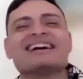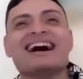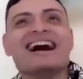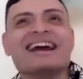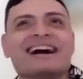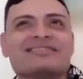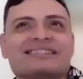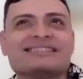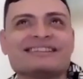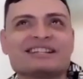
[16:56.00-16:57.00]
I'd have
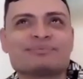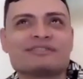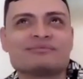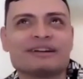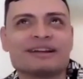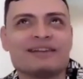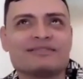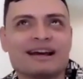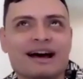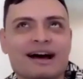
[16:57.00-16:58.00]
to say this person would have
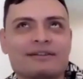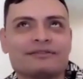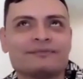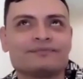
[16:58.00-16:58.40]
to have